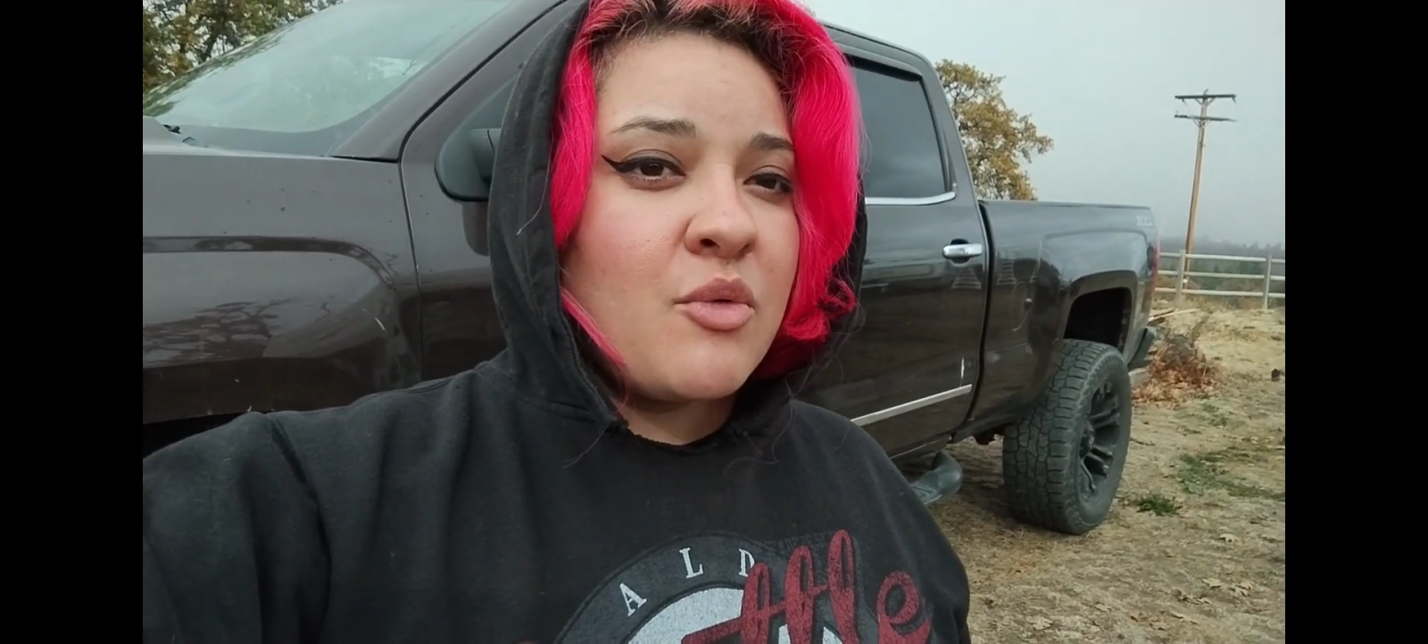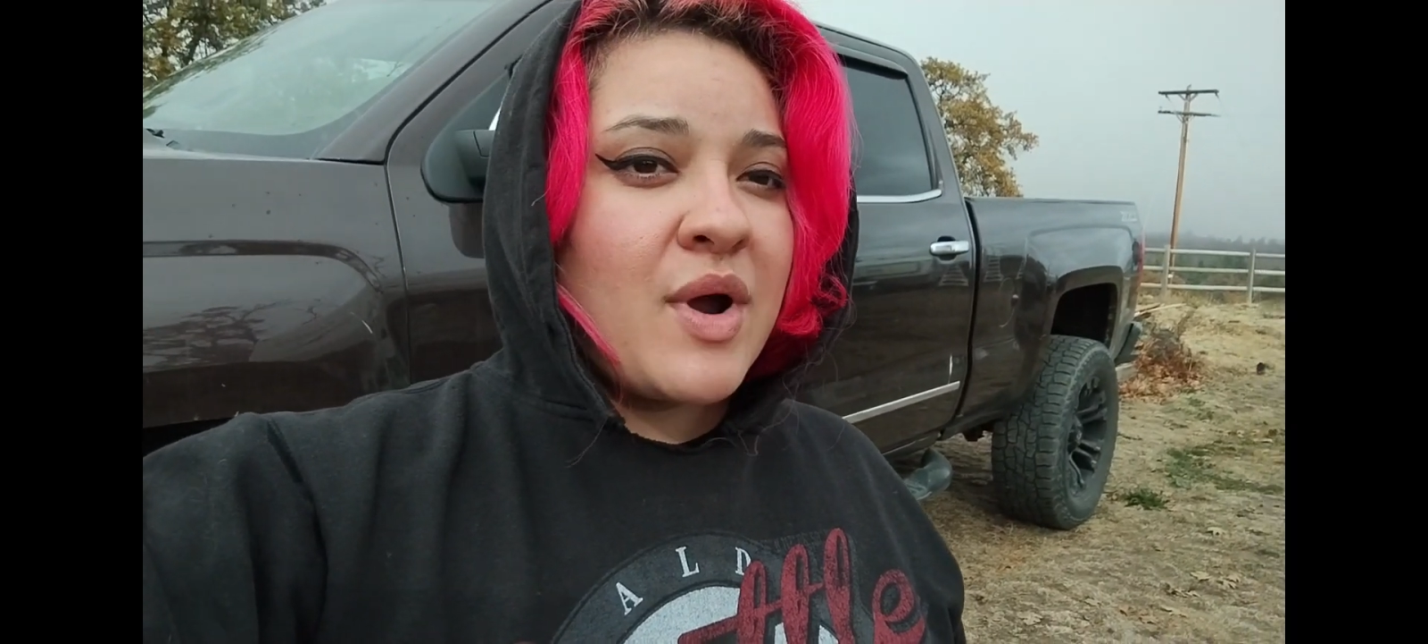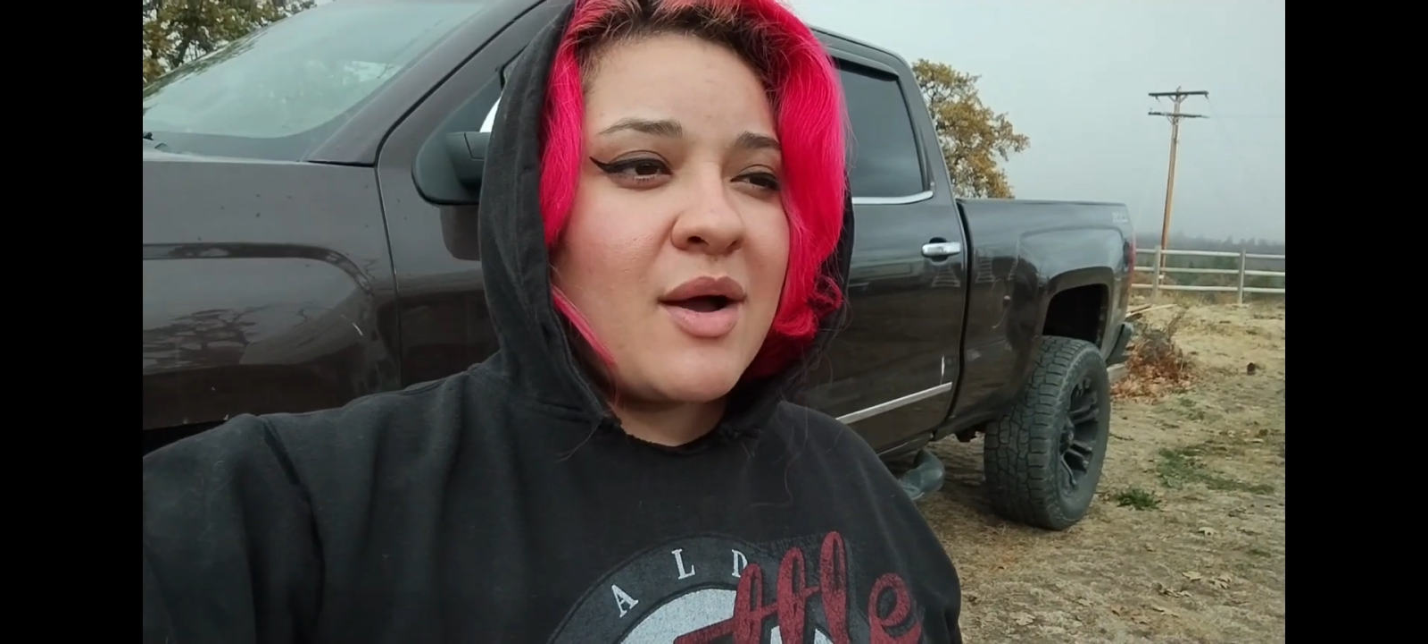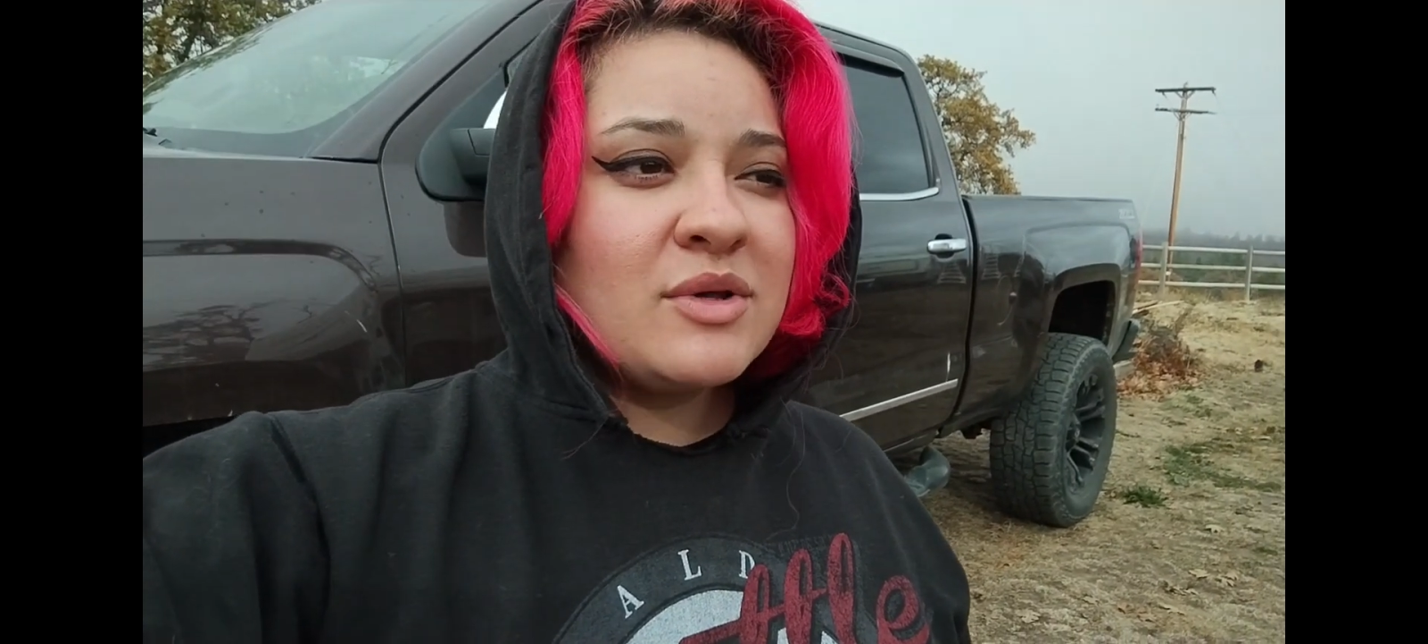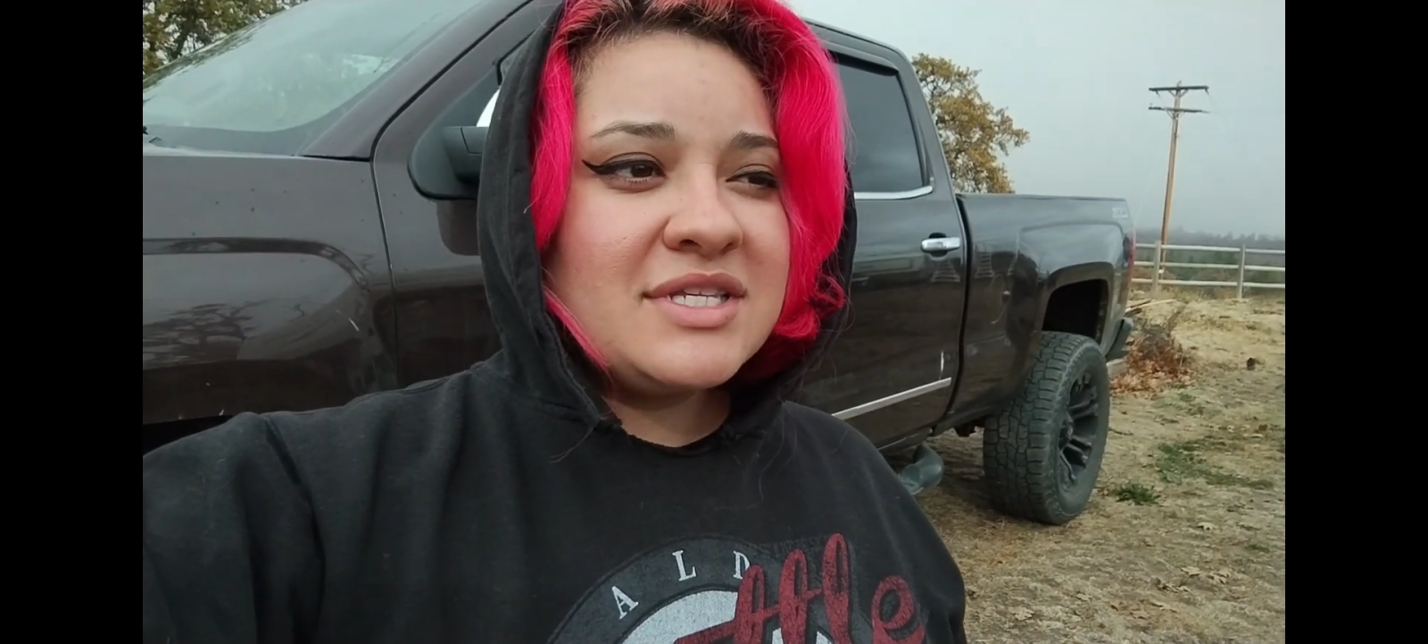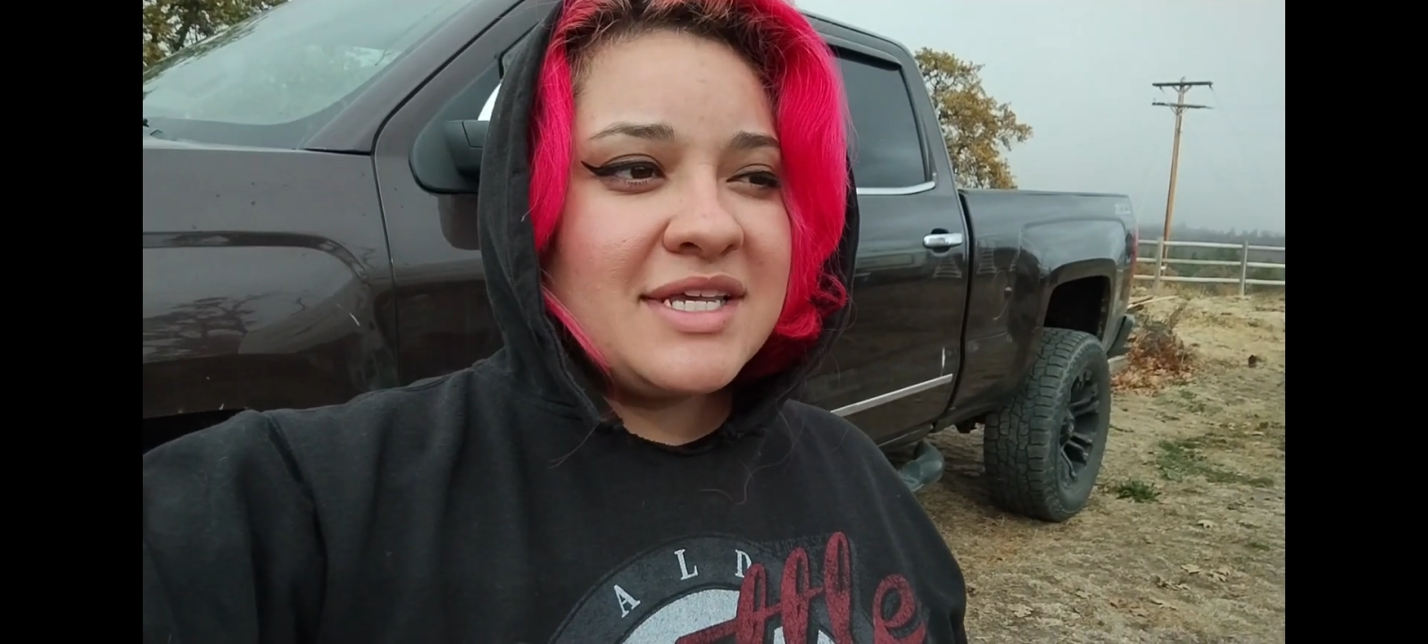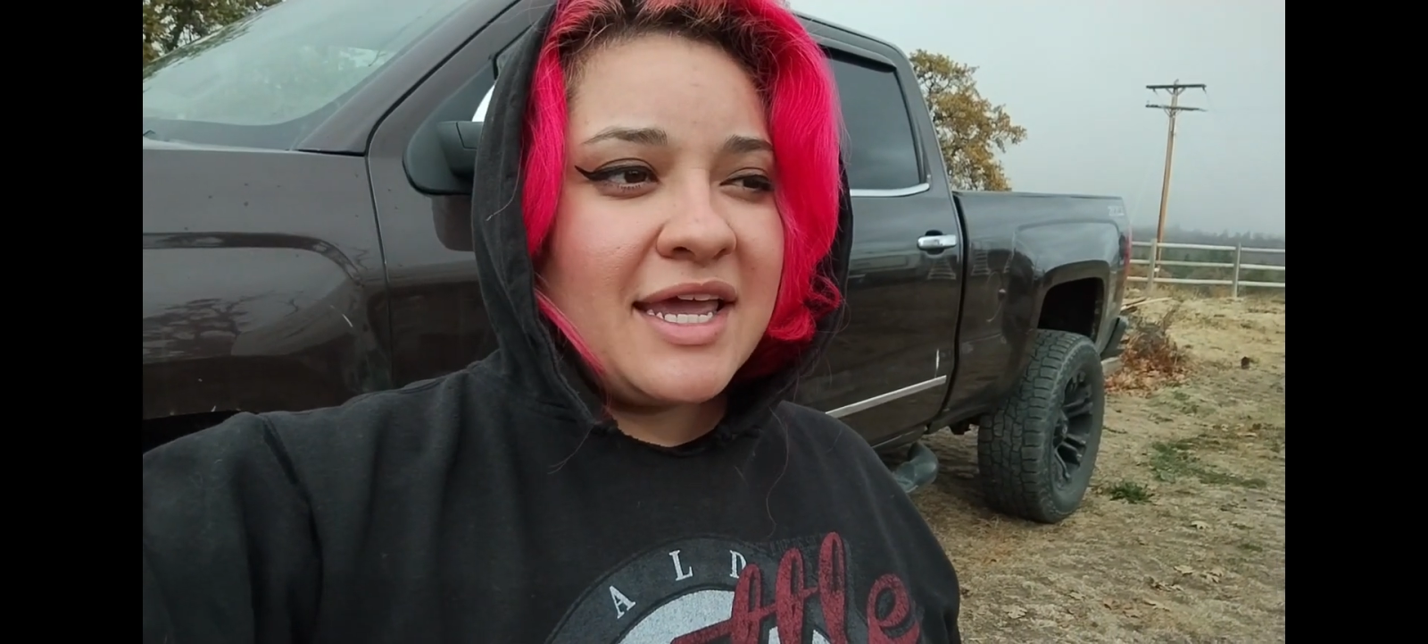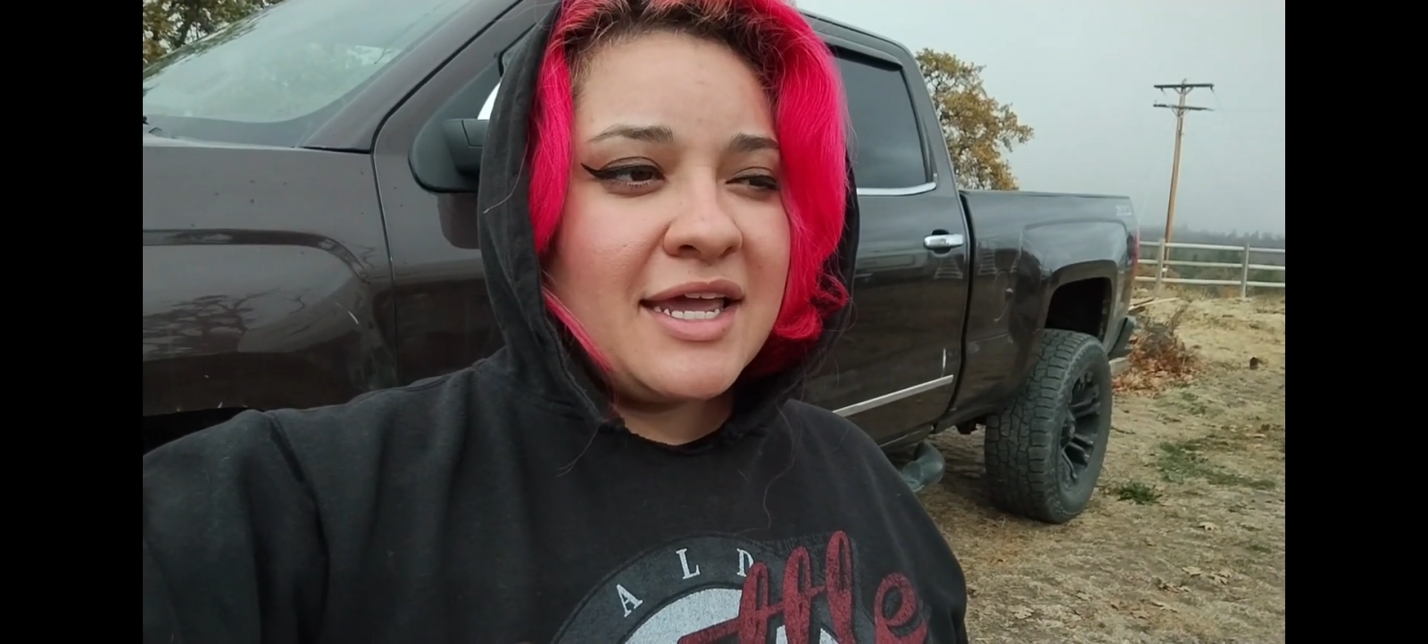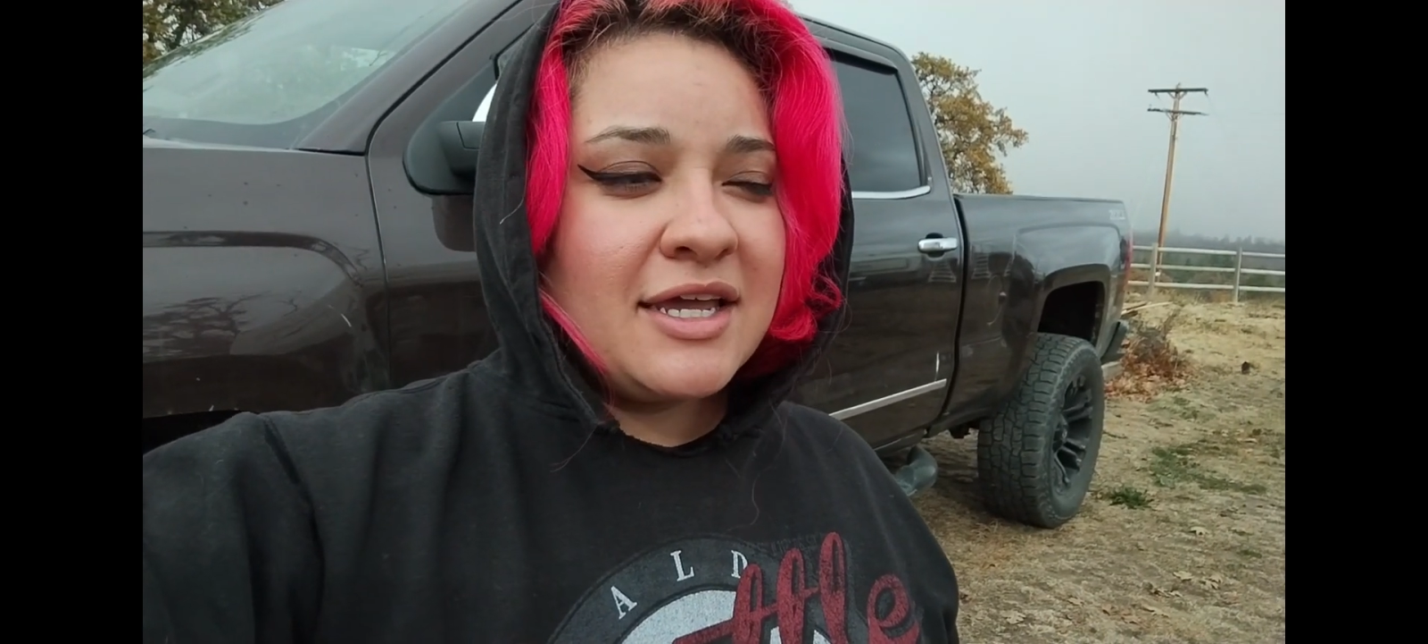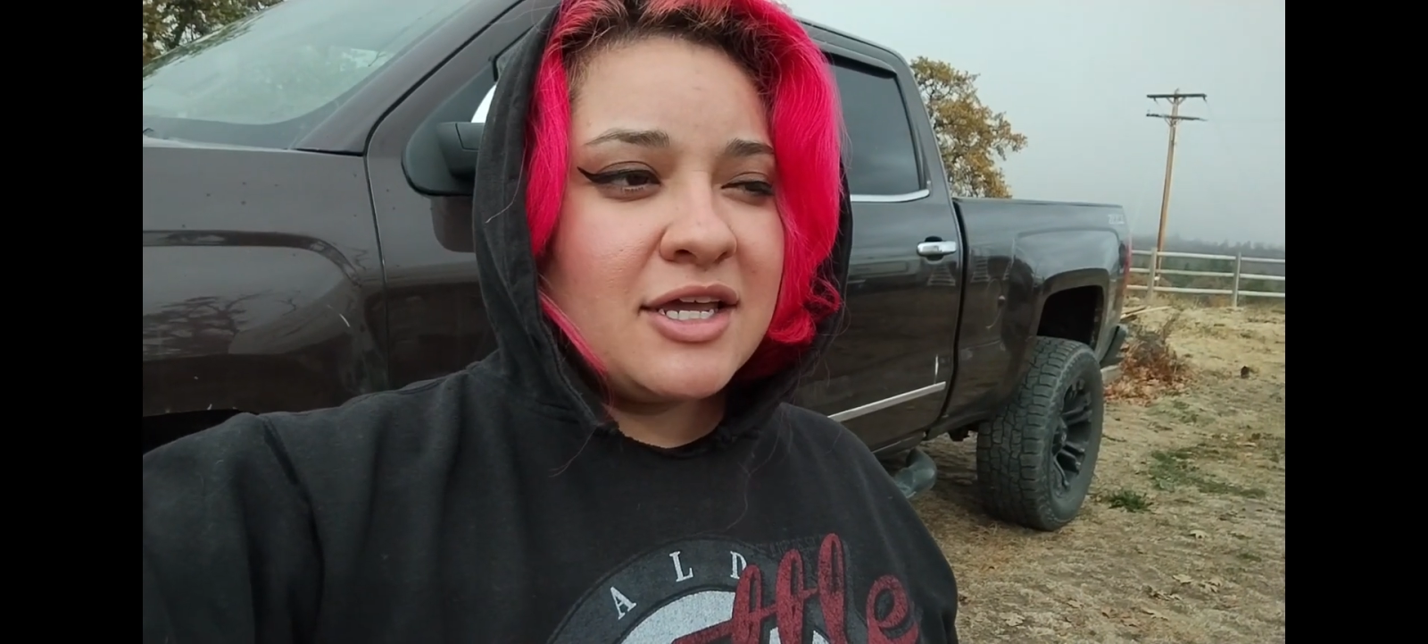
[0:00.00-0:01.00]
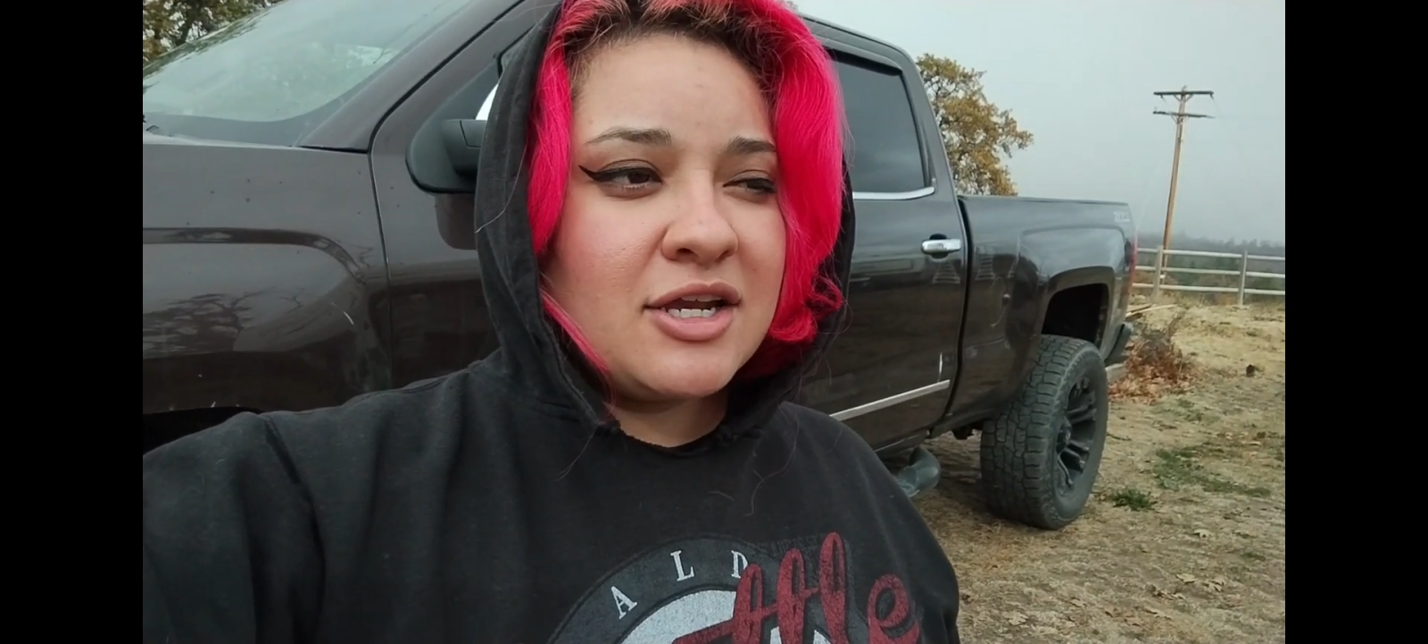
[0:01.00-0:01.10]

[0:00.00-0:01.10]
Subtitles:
Where I was saying,